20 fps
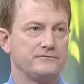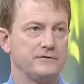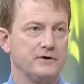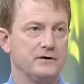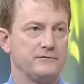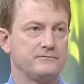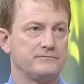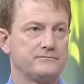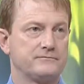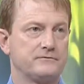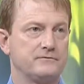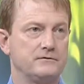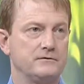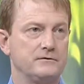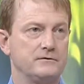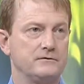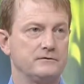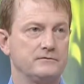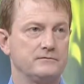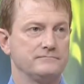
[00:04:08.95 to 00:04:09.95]
of, of
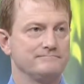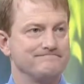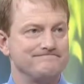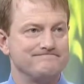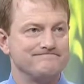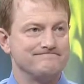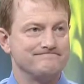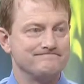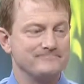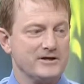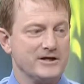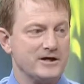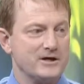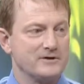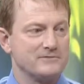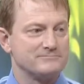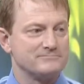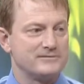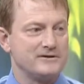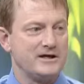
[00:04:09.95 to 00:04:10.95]

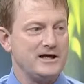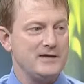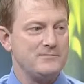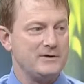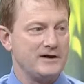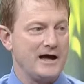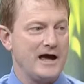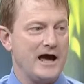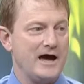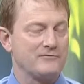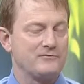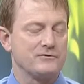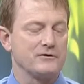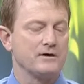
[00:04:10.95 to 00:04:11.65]
you know, keeping yeah.